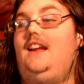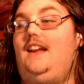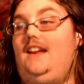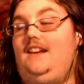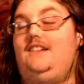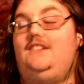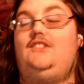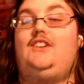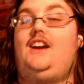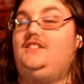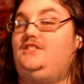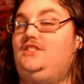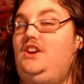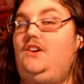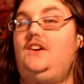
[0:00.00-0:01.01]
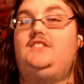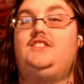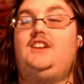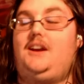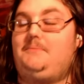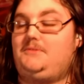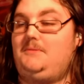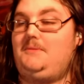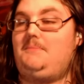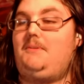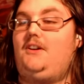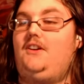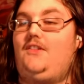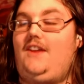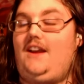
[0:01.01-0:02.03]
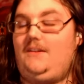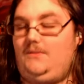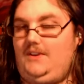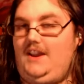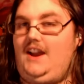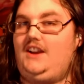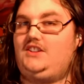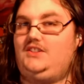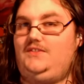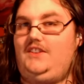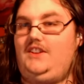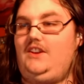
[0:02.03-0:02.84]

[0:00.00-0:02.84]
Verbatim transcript: and you guys know it, Jacob's gonna be part of that reaction